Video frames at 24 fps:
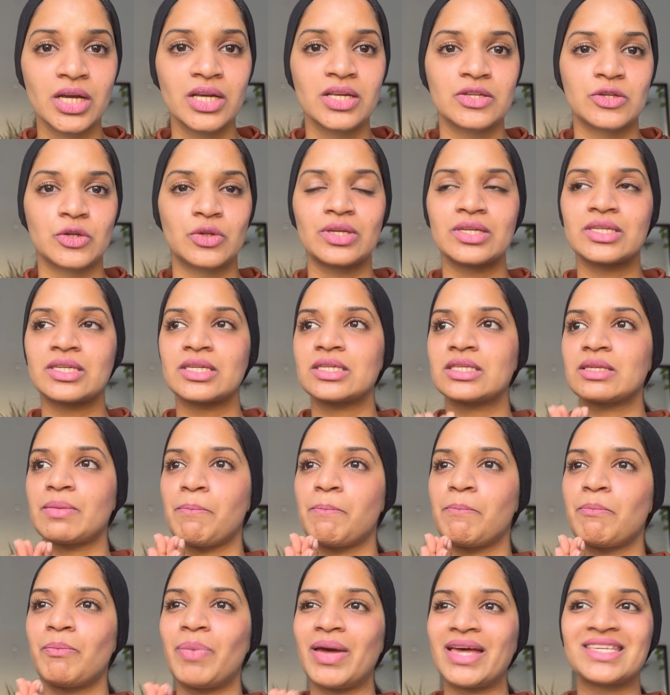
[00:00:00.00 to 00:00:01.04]
So this is the
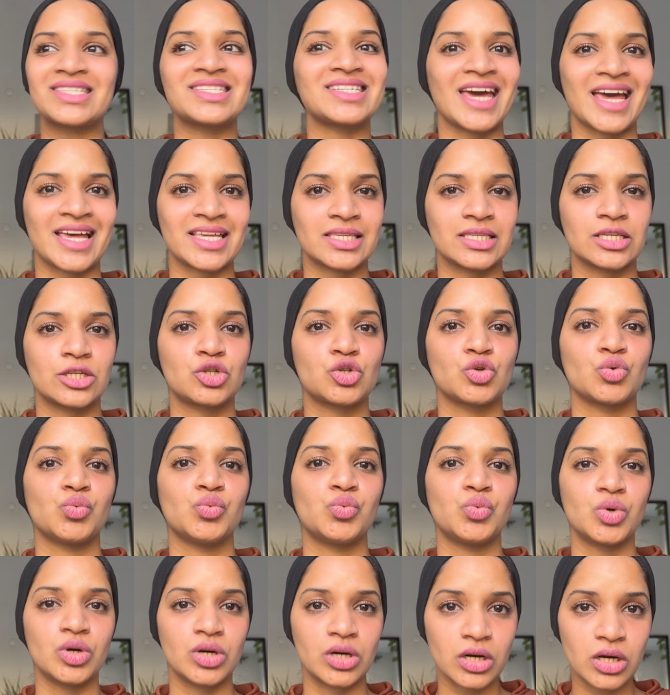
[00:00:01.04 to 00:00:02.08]
best acid to
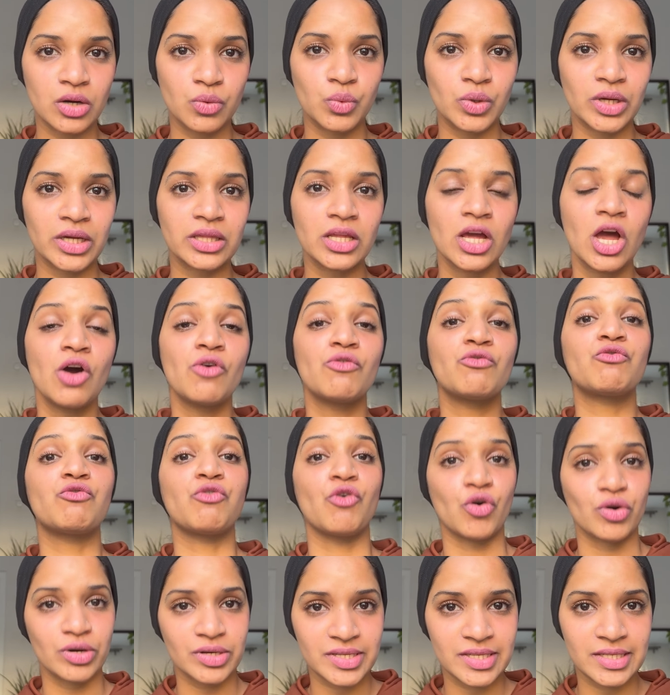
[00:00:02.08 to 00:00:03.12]
work with
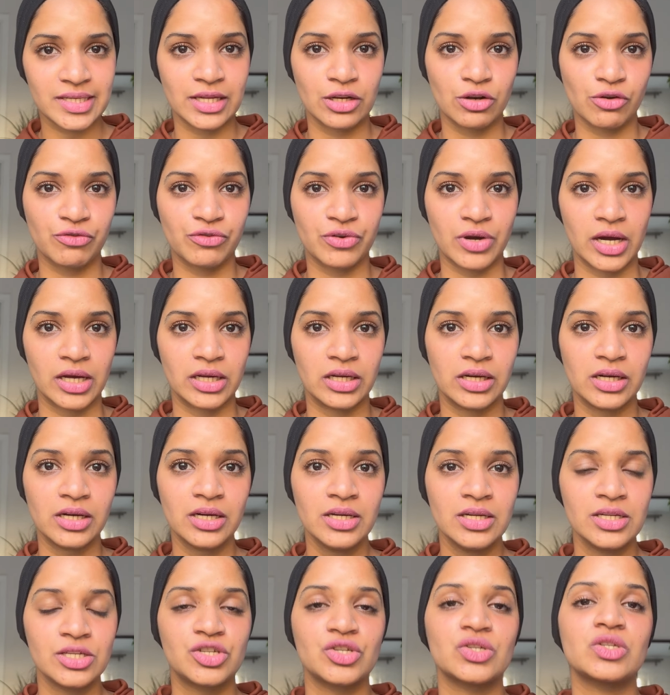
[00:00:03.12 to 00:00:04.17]
for skin of color
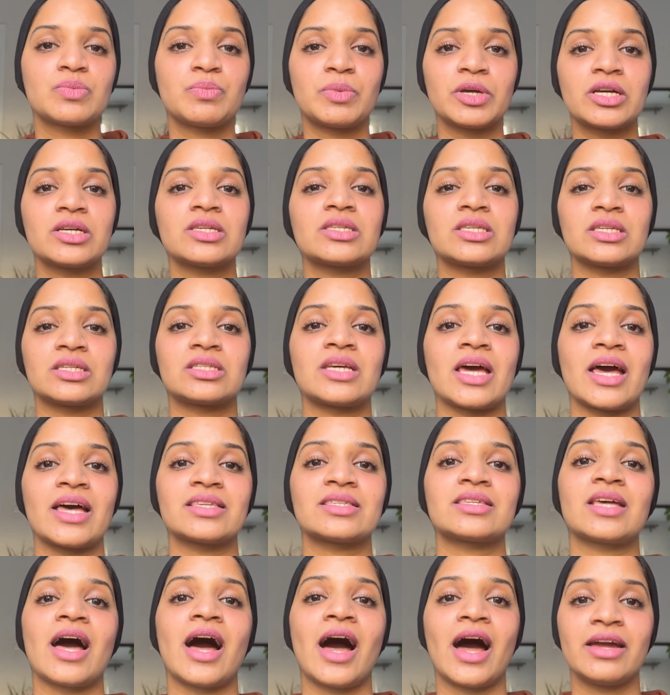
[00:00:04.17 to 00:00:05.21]
just because it
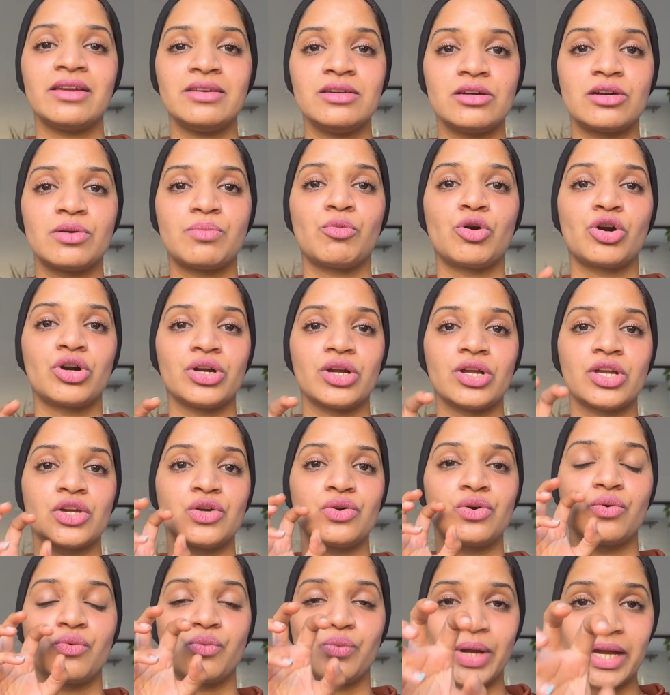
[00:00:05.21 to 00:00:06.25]
has higher
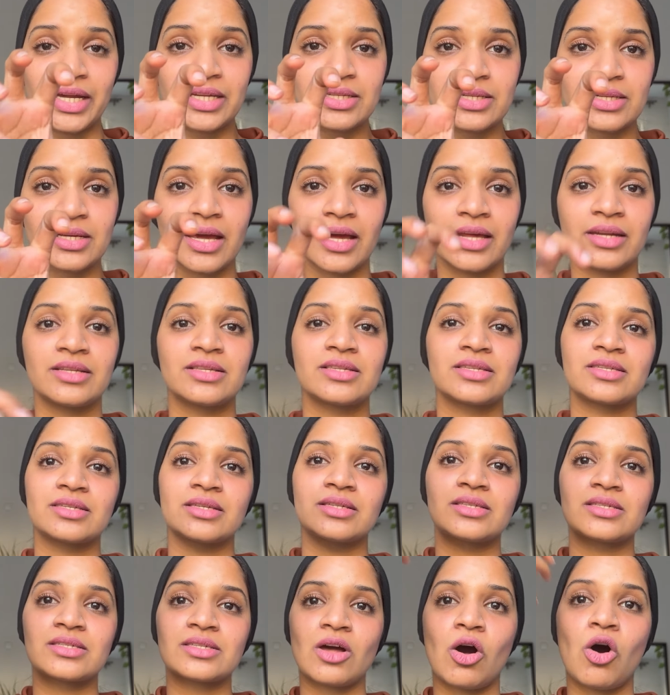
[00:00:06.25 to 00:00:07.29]
molecular weight and it
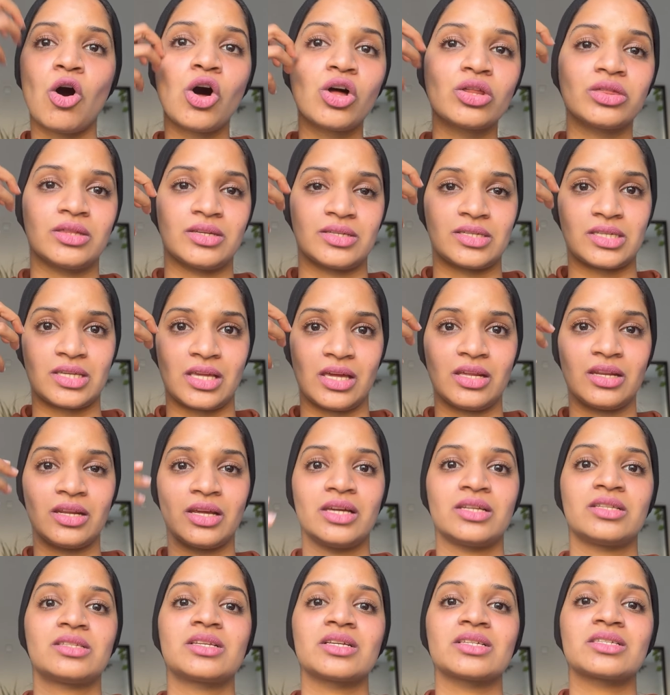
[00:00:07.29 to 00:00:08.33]
sits on the skin.
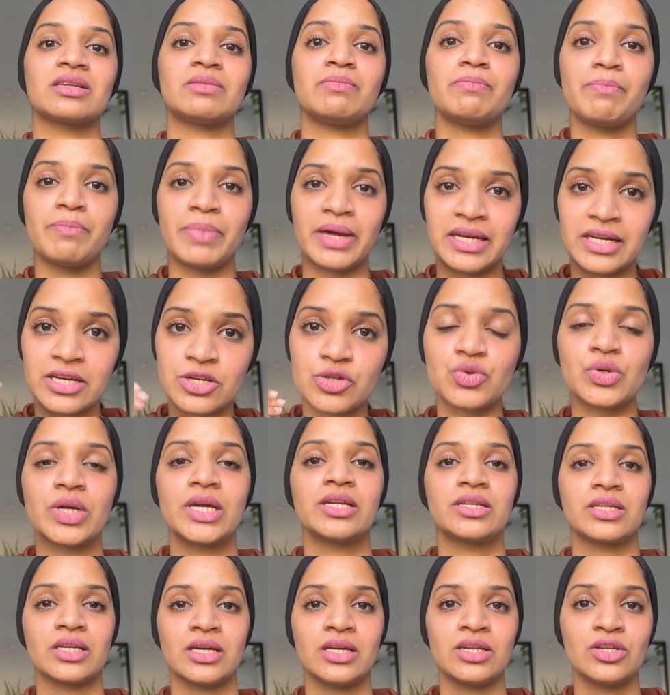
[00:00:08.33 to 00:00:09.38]
It doesn't
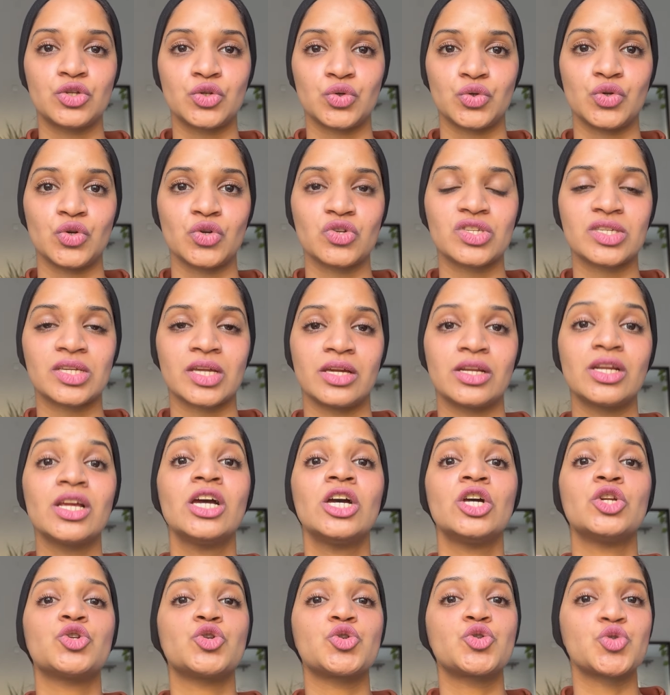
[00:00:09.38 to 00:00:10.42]
penetrate into your skin
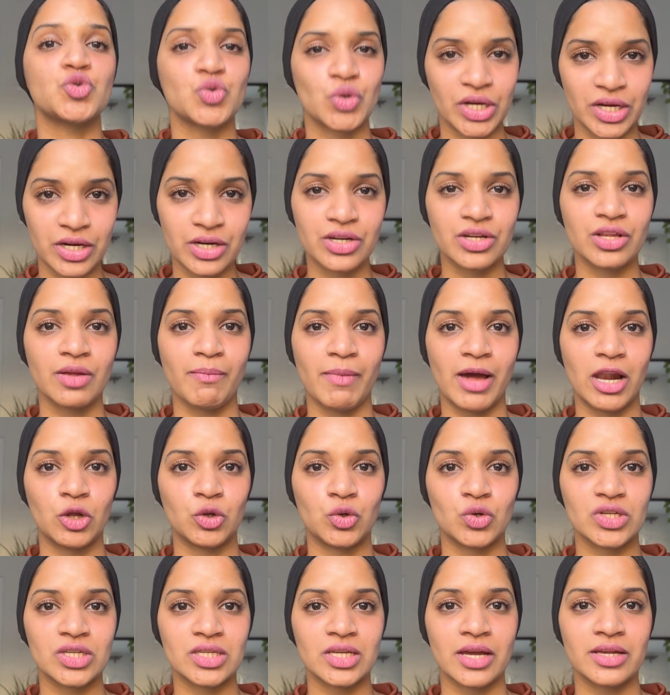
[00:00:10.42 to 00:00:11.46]
to trigger the
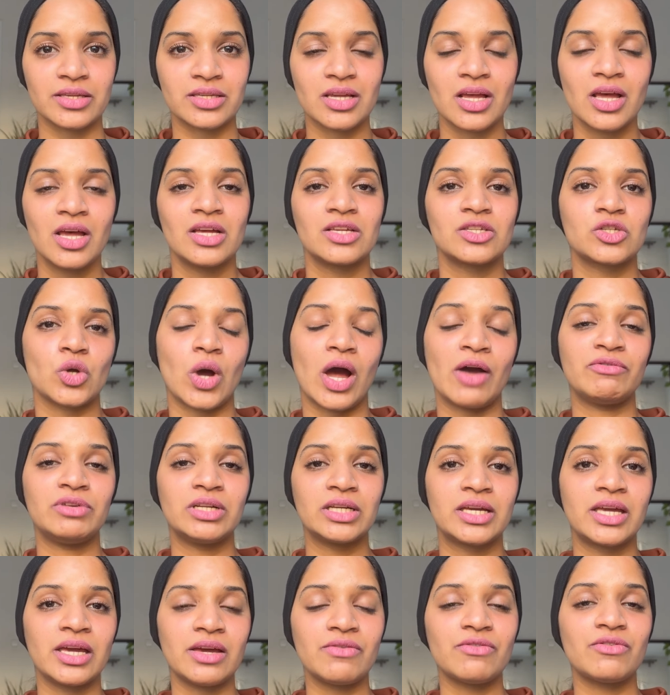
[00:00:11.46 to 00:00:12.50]
melanocytes. So I will
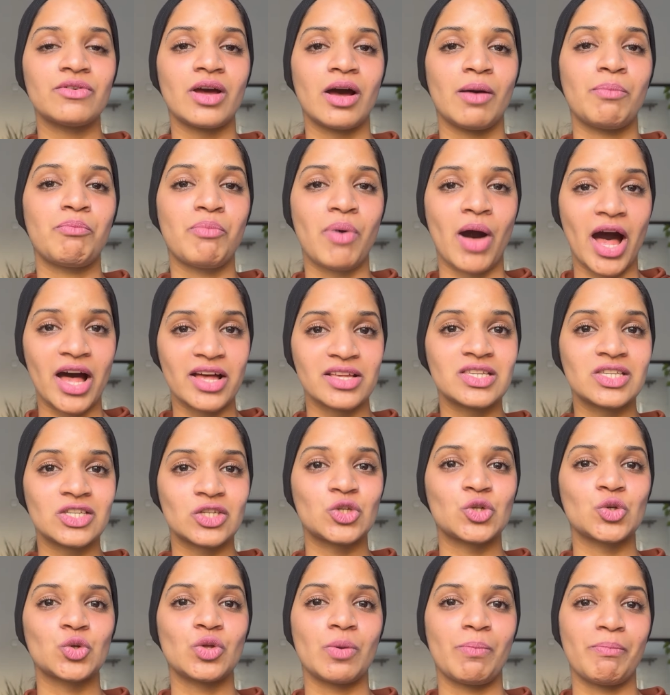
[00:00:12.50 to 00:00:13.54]
give a pass
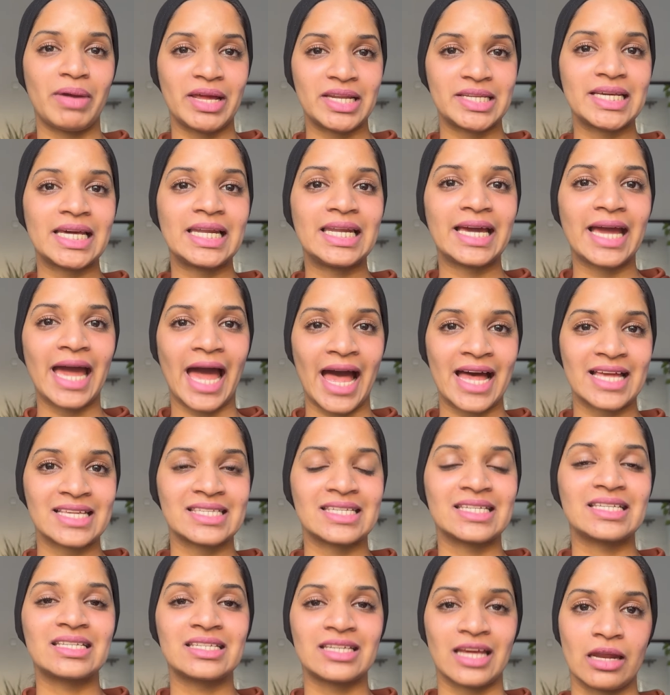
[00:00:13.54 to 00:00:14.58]
to the Mandelic
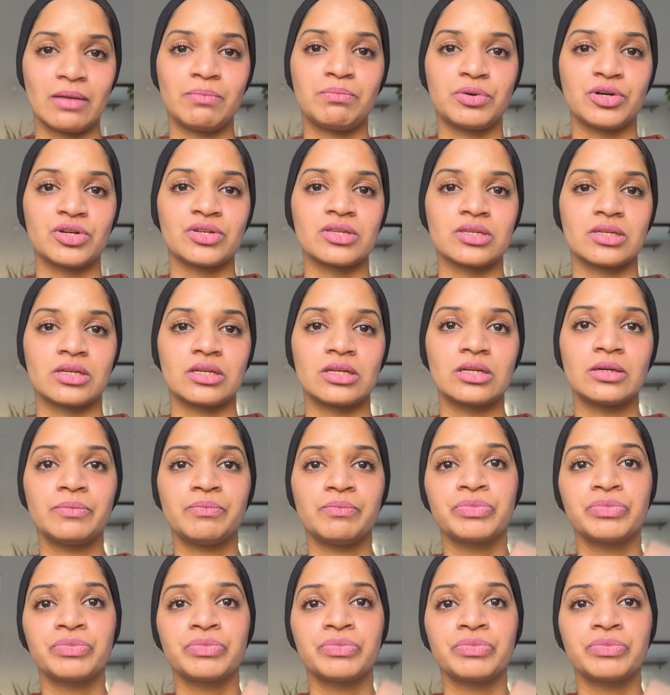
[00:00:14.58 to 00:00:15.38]
acid 10%.